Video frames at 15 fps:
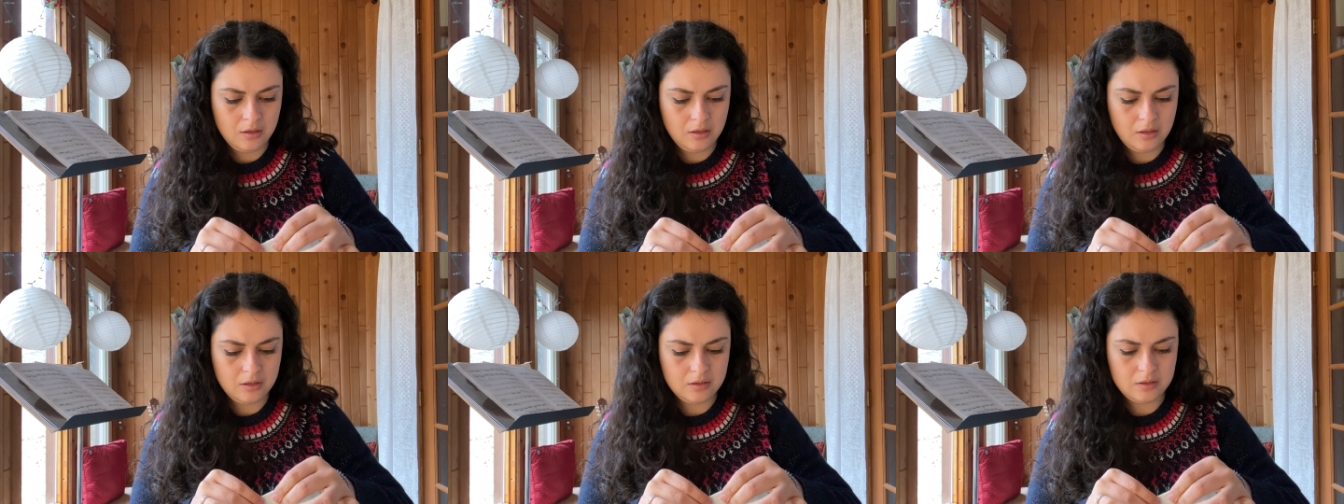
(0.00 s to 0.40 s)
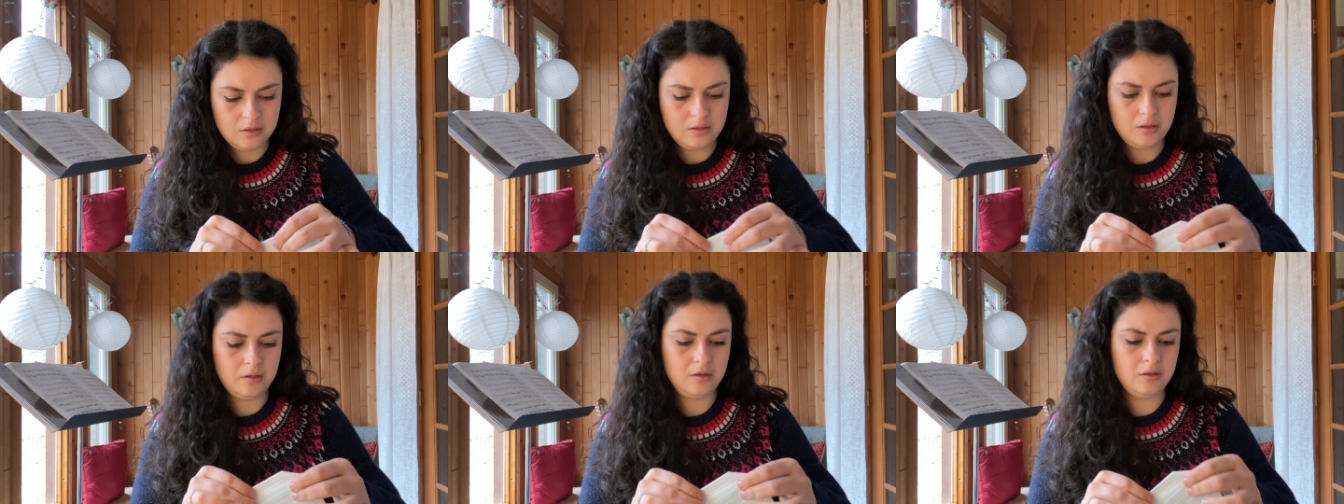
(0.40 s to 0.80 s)
can
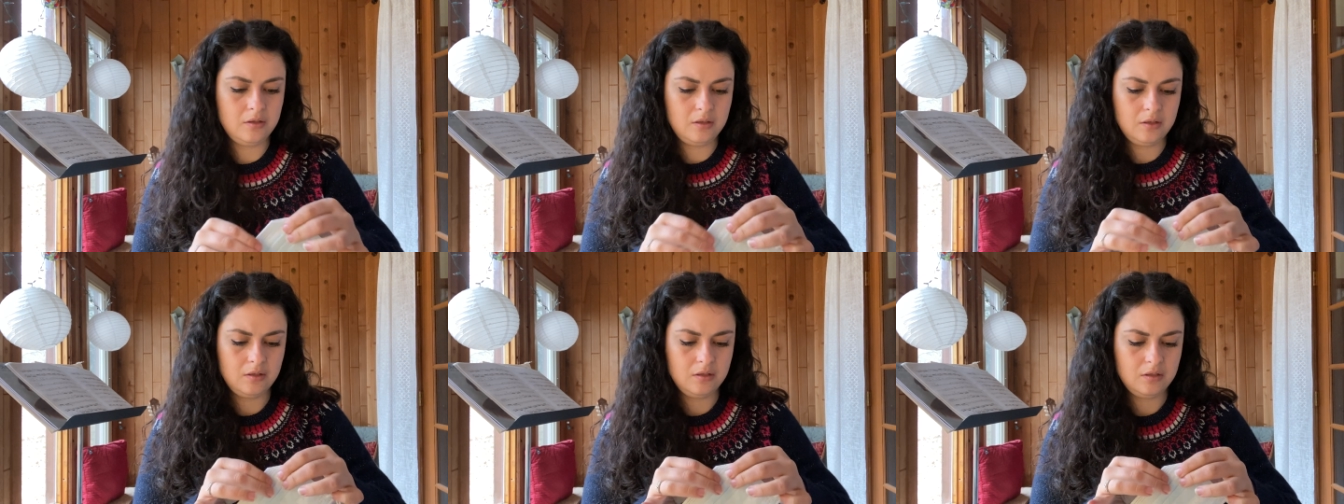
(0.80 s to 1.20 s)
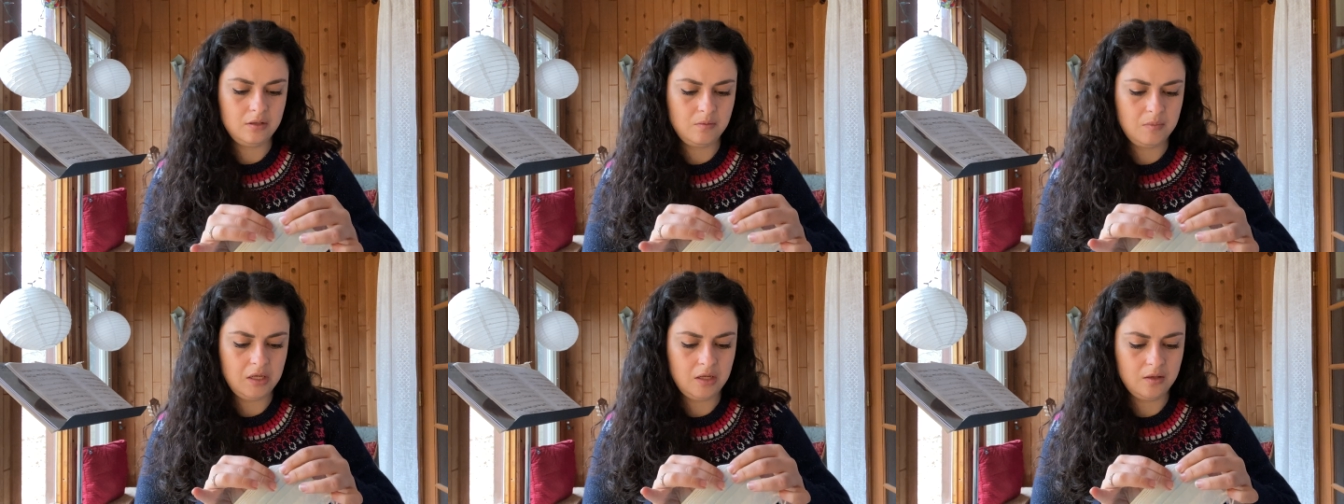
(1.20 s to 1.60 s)
start
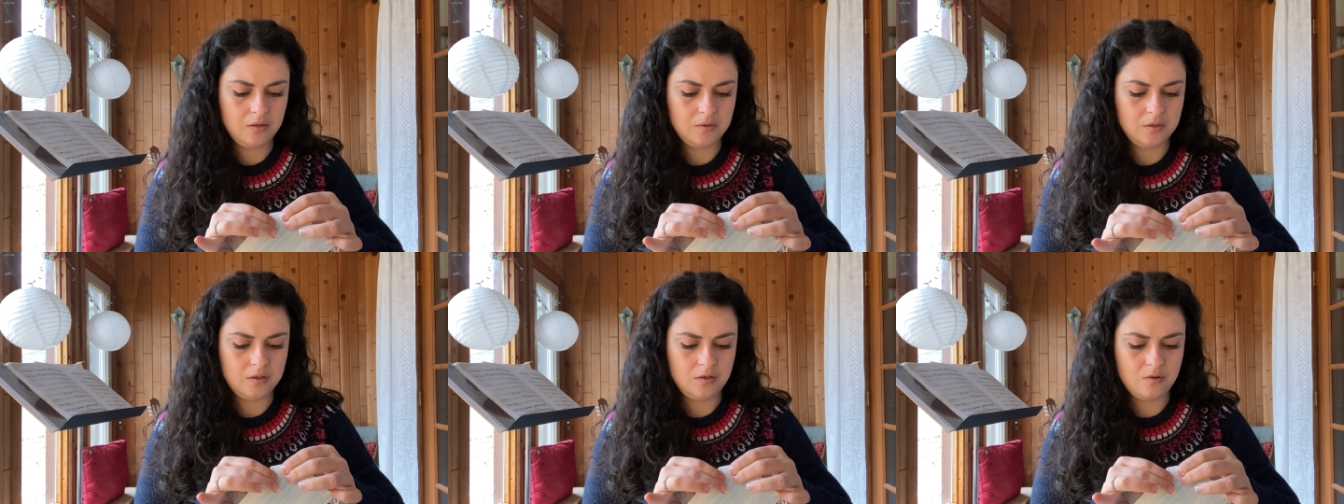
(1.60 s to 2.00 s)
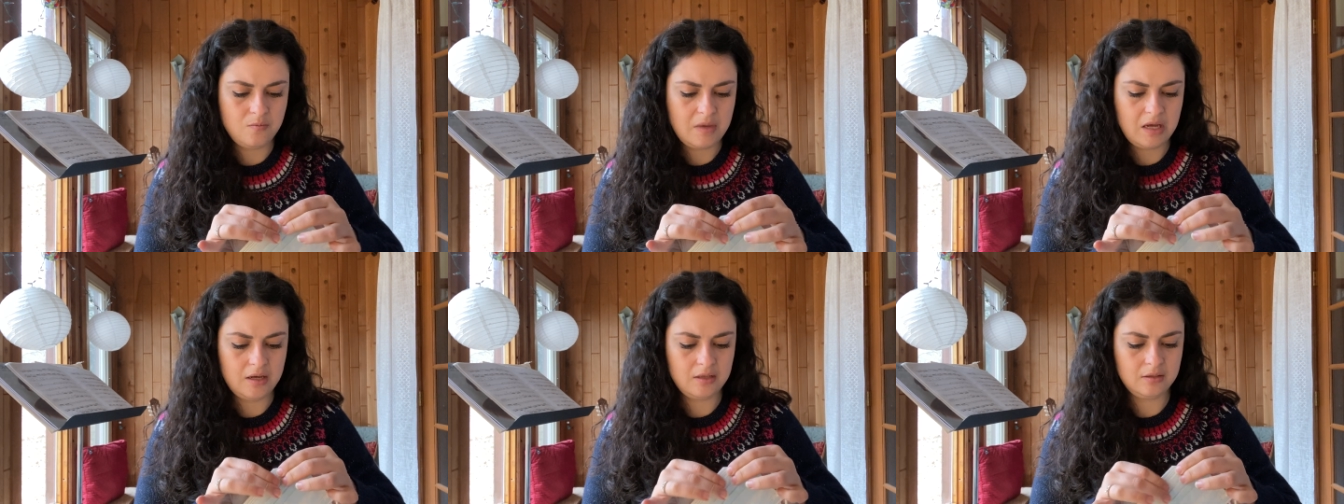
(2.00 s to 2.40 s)
to make those 2
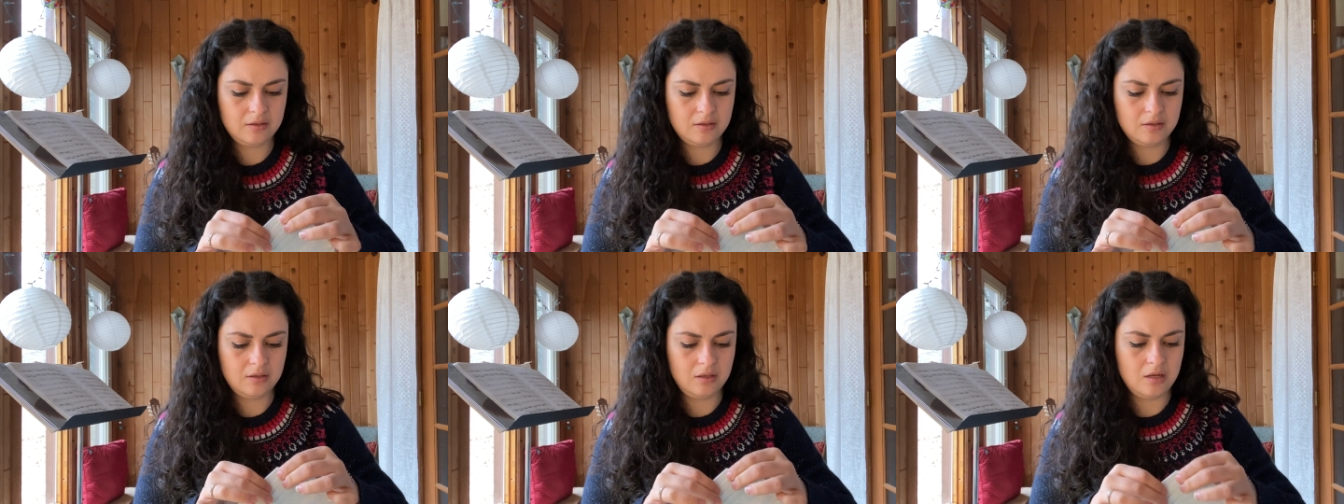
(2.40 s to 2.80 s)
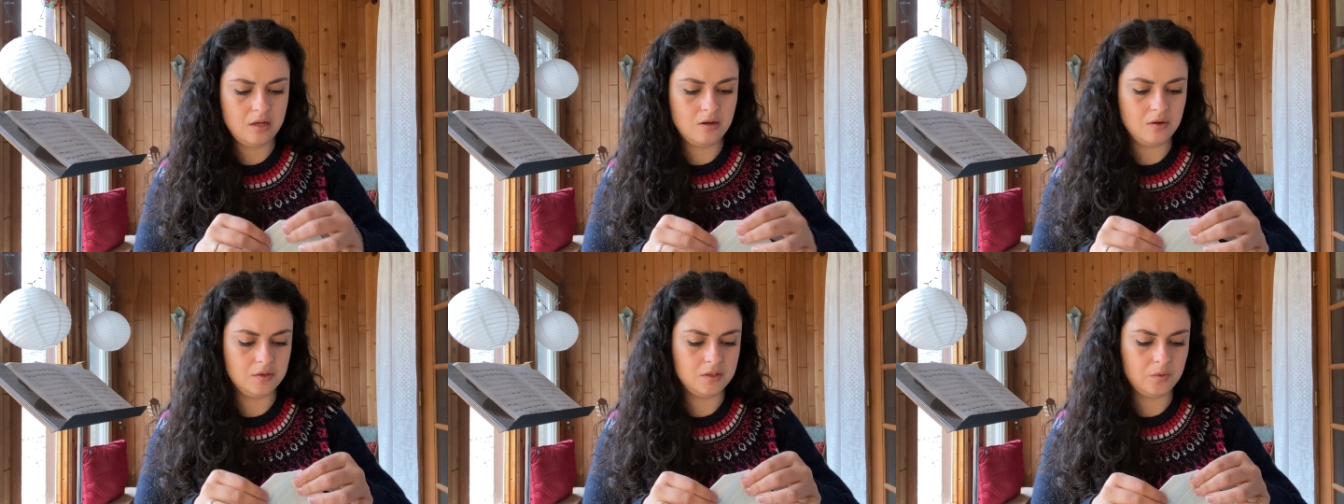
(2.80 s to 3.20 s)
masks
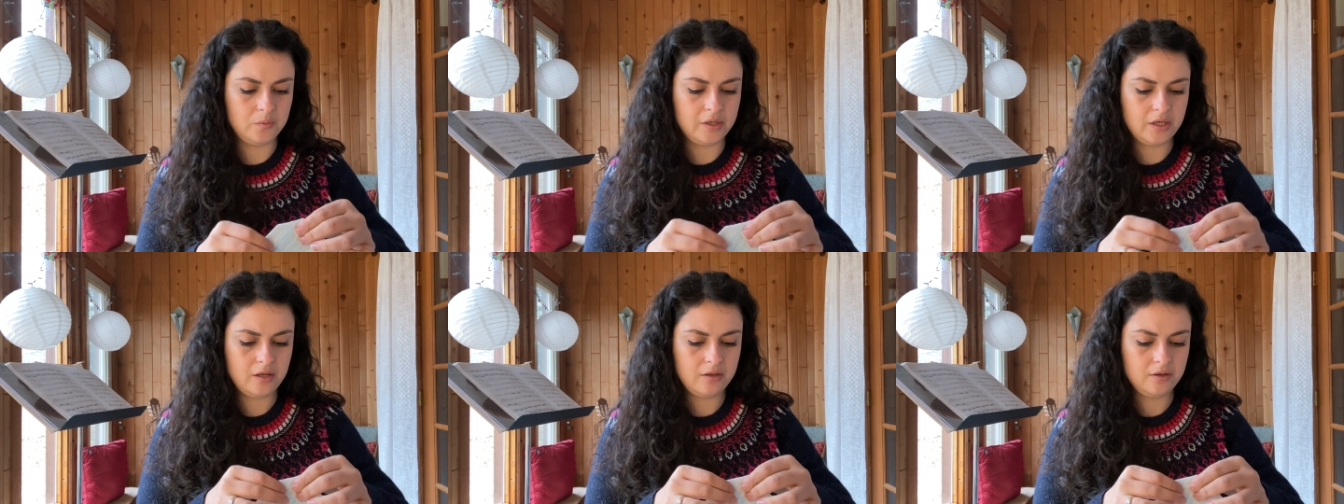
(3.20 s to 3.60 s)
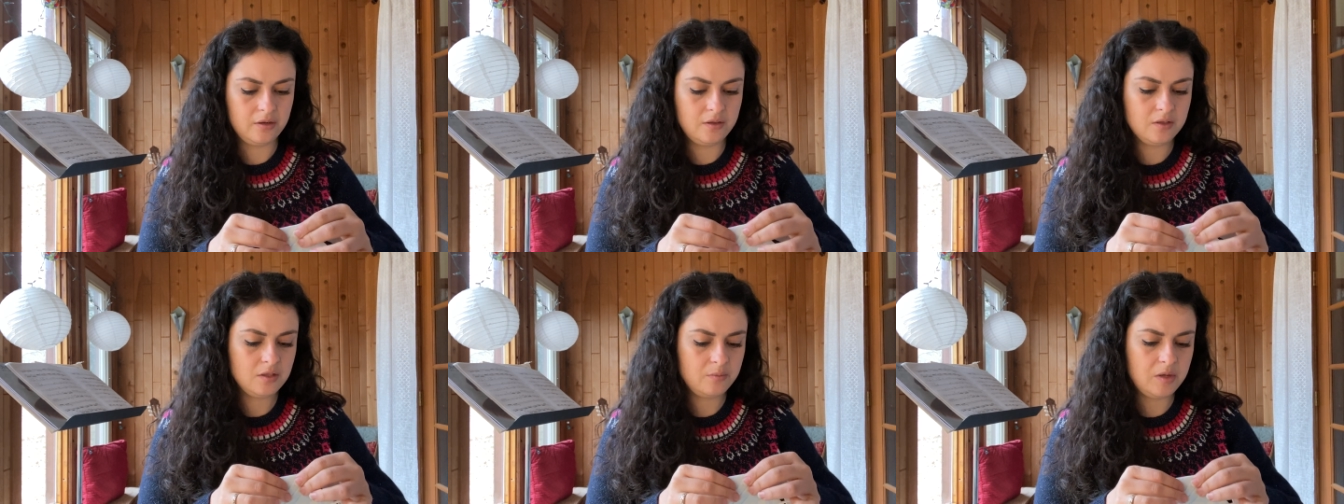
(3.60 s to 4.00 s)
adhere to one another.
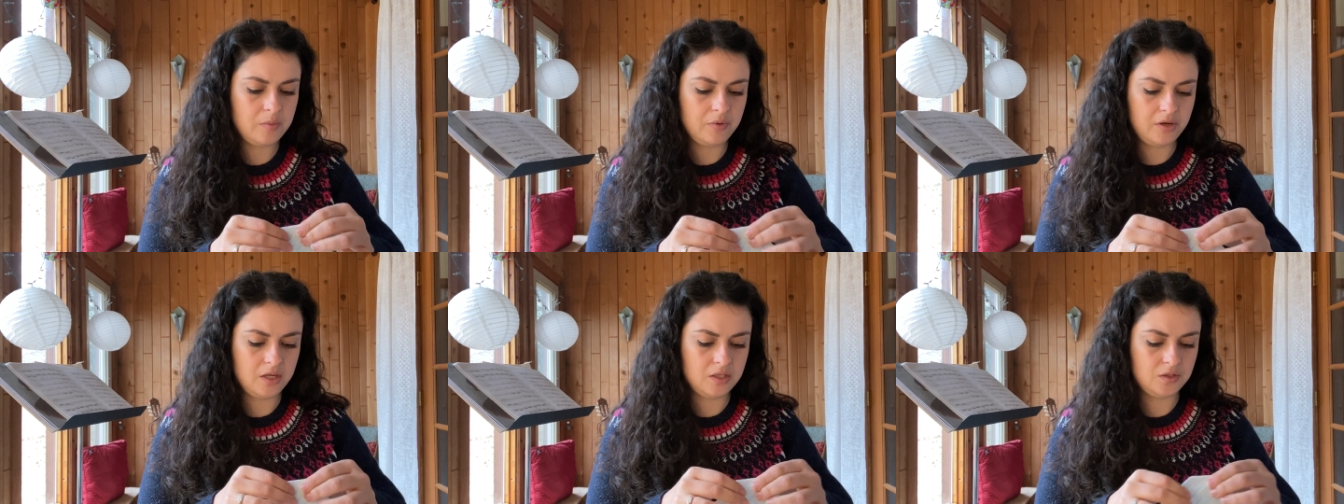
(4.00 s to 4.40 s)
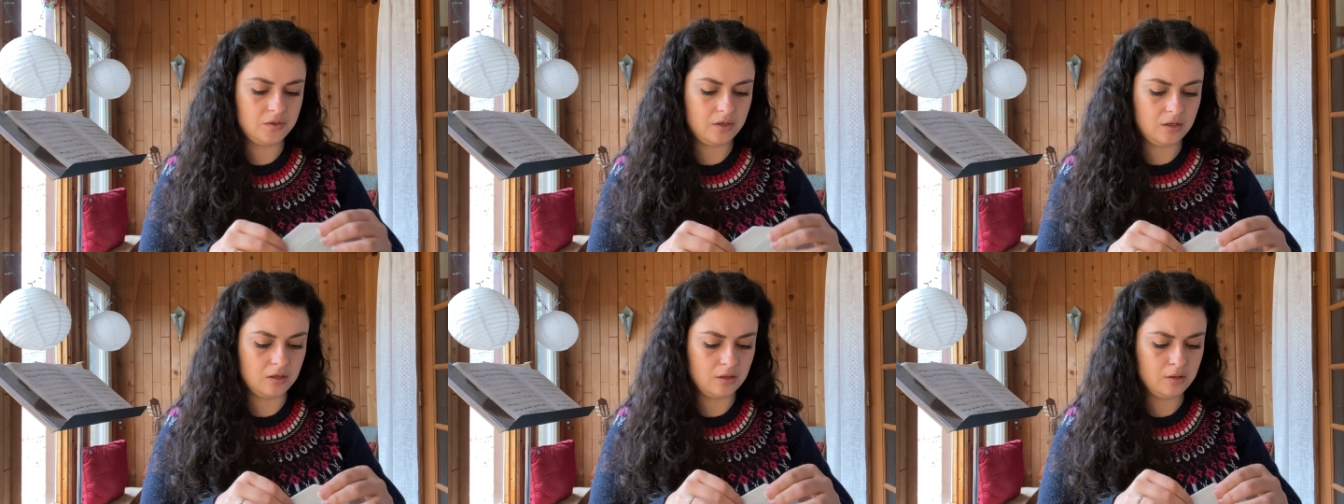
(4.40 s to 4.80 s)
And this will be pretty
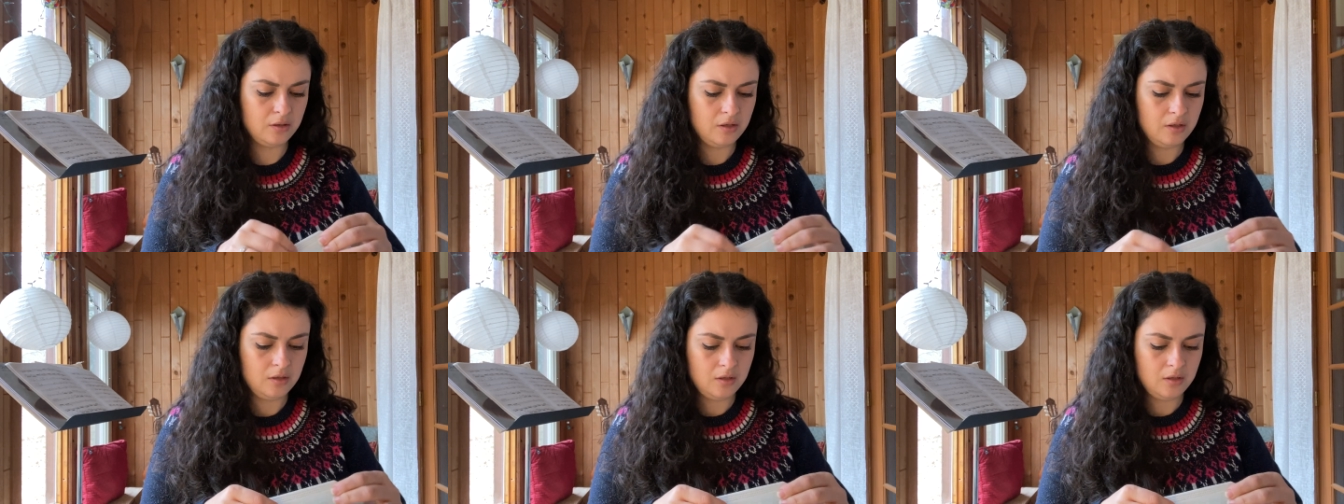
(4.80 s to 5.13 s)
strong.